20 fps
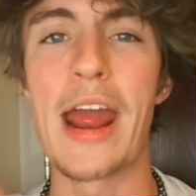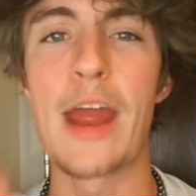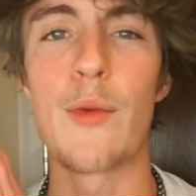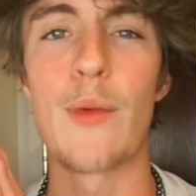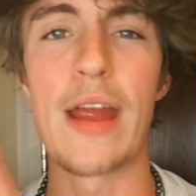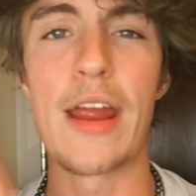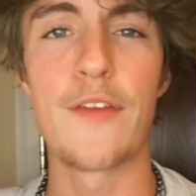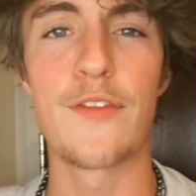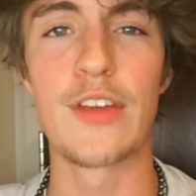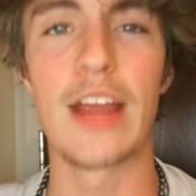But
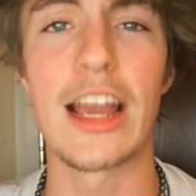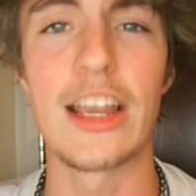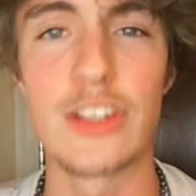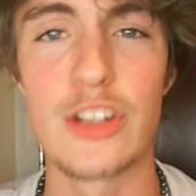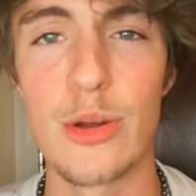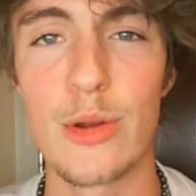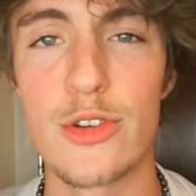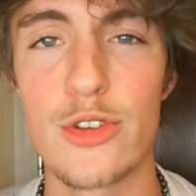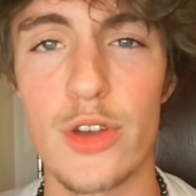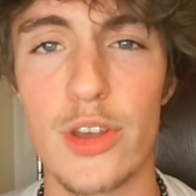anyway, if you guys
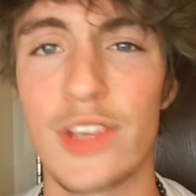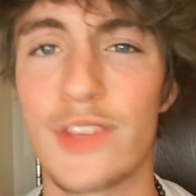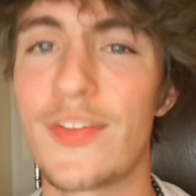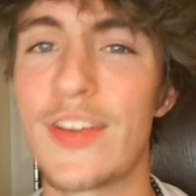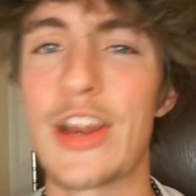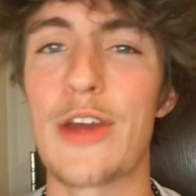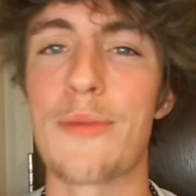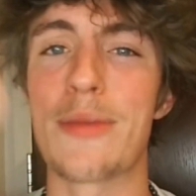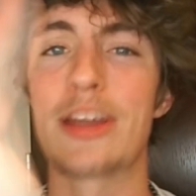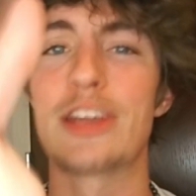do enjoy this
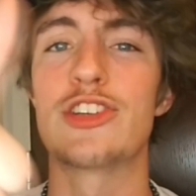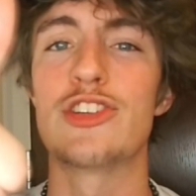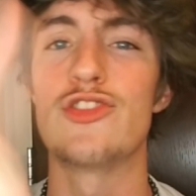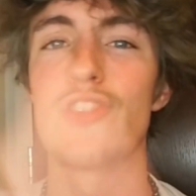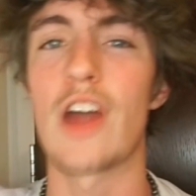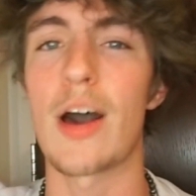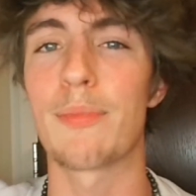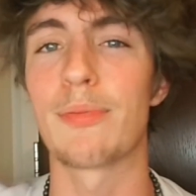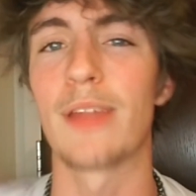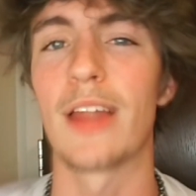video, make sure you
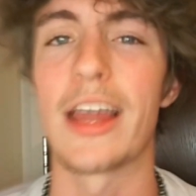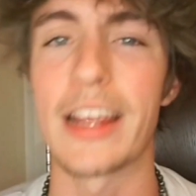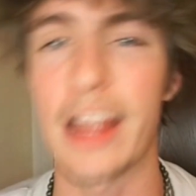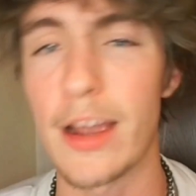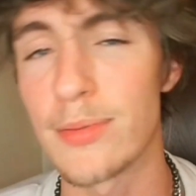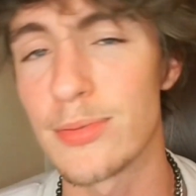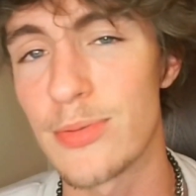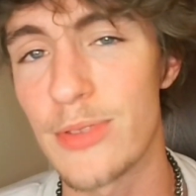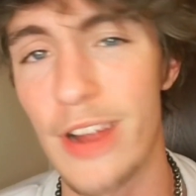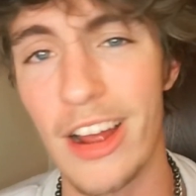drop a like.
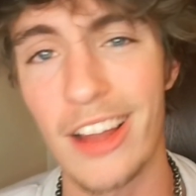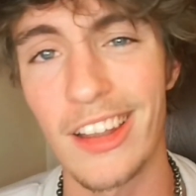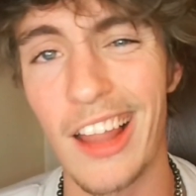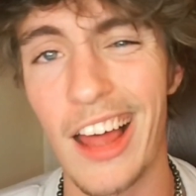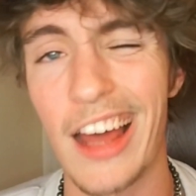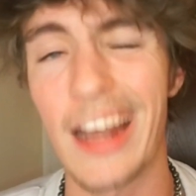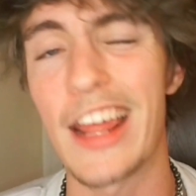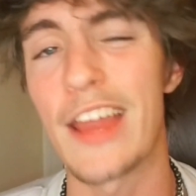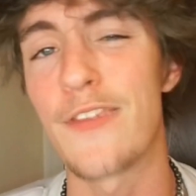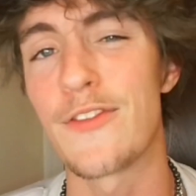Helps me out a
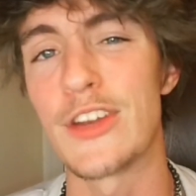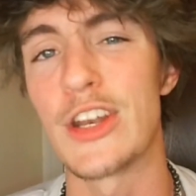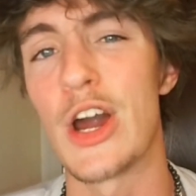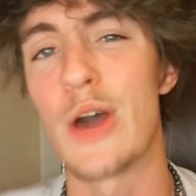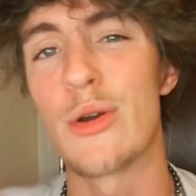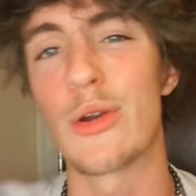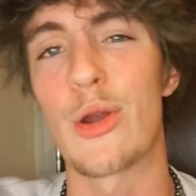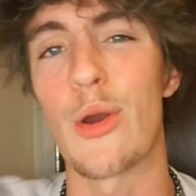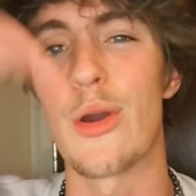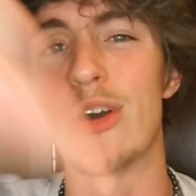lot. If you
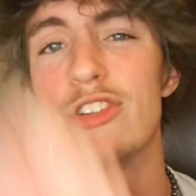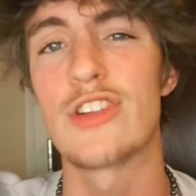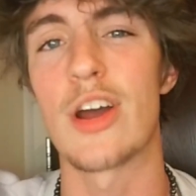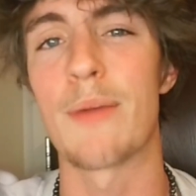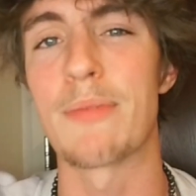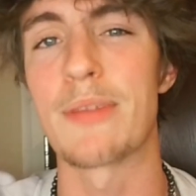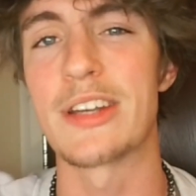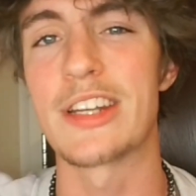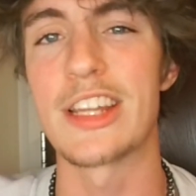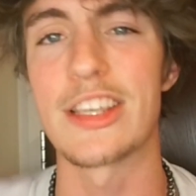don't, go and
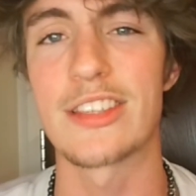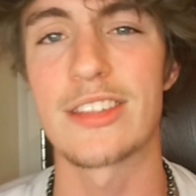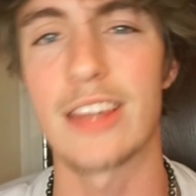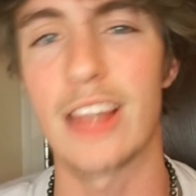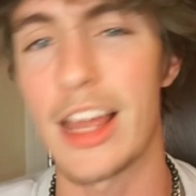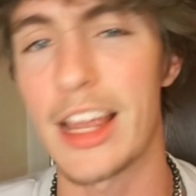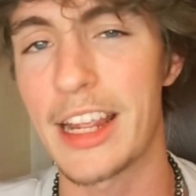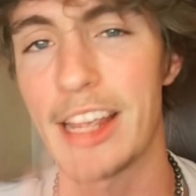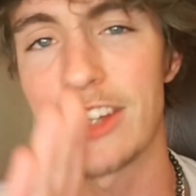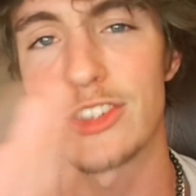drop a
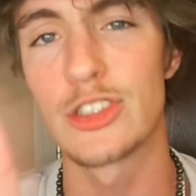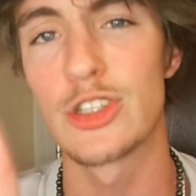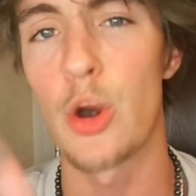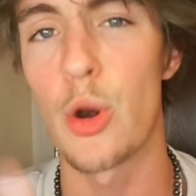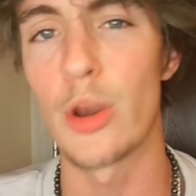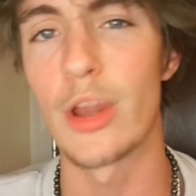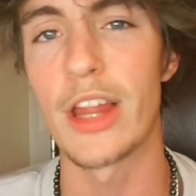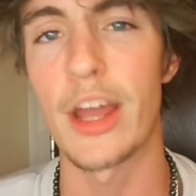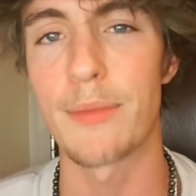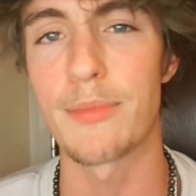dislike. It's
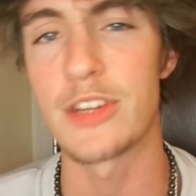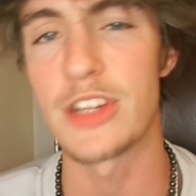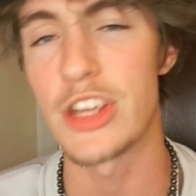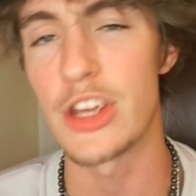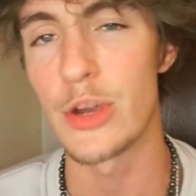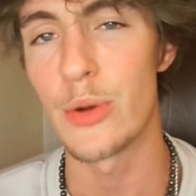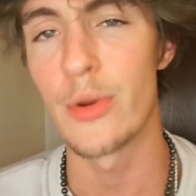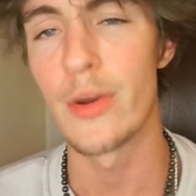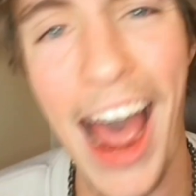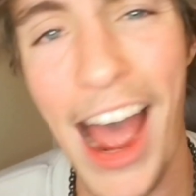totally up to
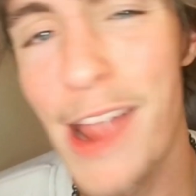you.